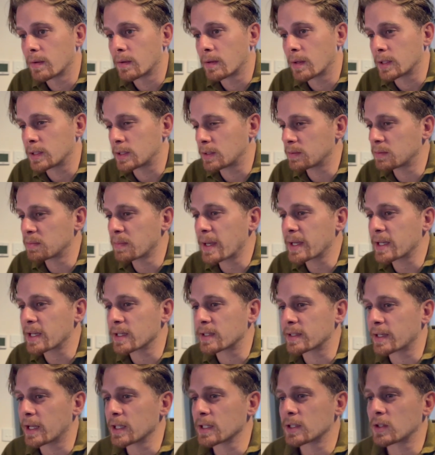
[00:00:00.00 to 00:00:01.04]
Is this making
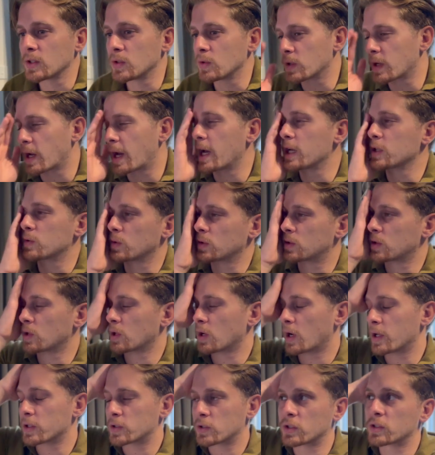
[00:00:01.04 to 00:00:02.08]
sense to you guys with
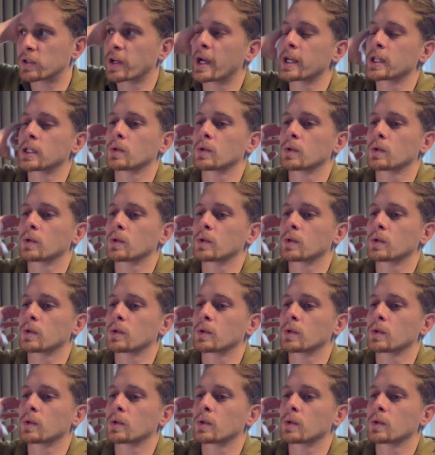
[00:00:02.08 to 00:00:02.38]
regards to trying